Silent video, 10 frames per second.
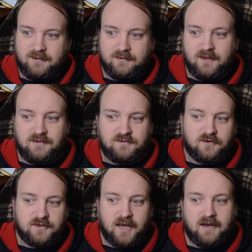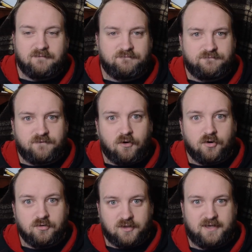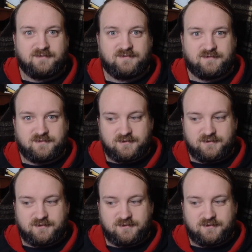they start to have far less